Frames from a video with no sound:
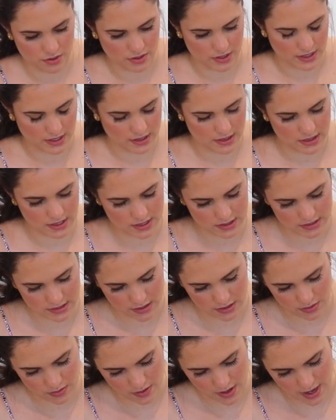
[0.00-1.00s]
go like this
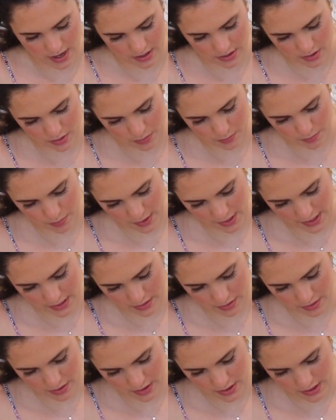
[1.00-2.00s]
and you add your
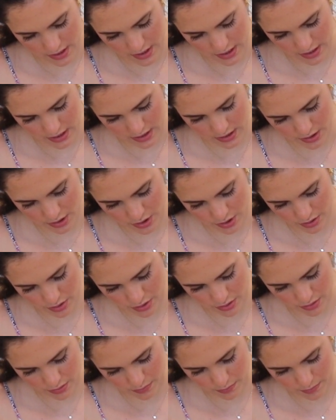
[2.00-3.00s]
batter into
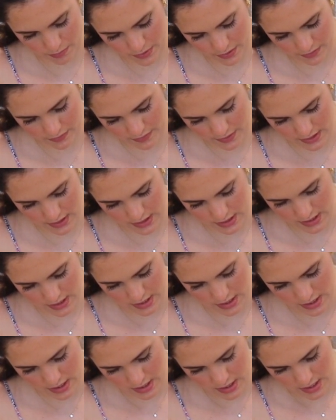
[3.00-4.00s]
your
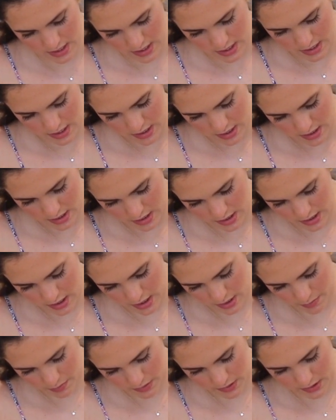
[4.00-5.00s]
muffin
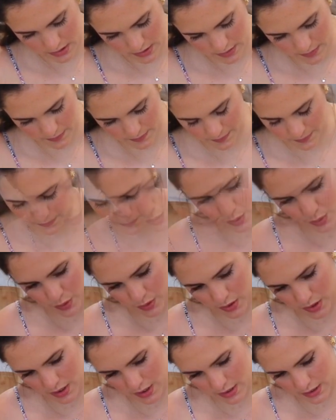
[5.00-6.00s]
cups.
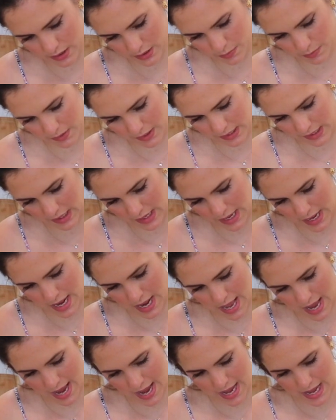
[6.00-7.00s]
So this is my
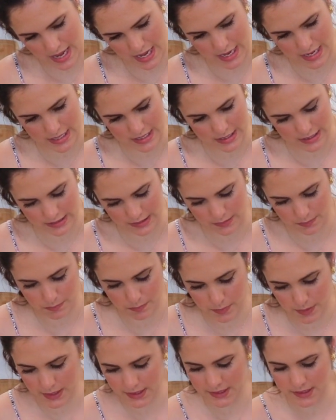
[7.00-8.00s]
last
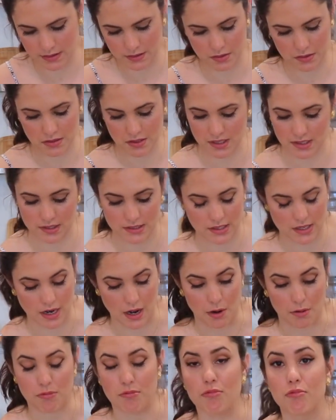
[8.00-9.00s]
bit. So you can see
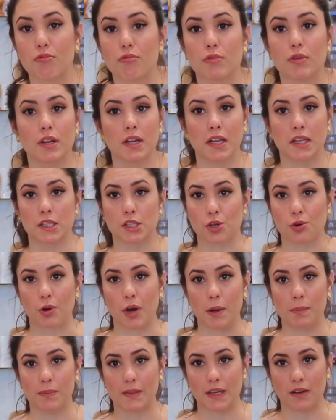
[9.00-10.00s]
I really
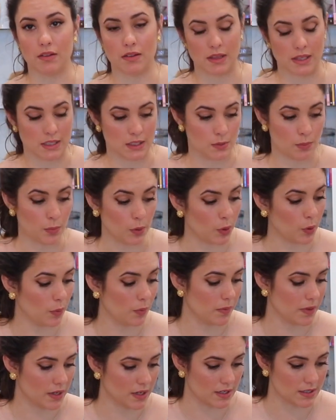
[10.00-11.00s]
scraped down this bowl
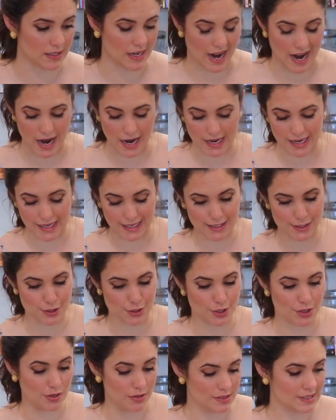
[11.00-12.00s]
because I like
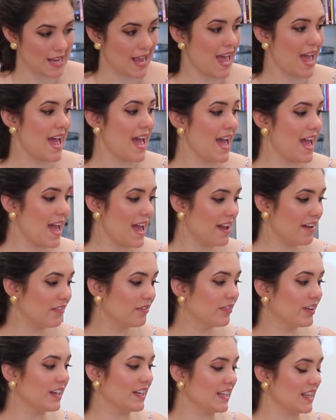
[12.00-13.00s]
to use
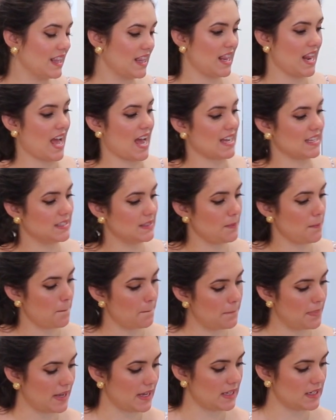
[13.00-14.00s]
every last
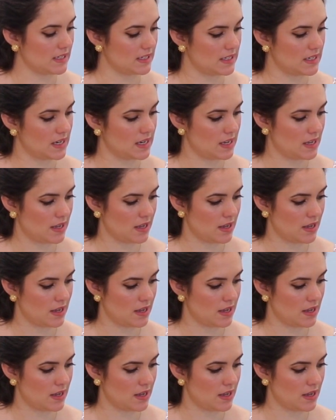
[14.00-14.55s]
bit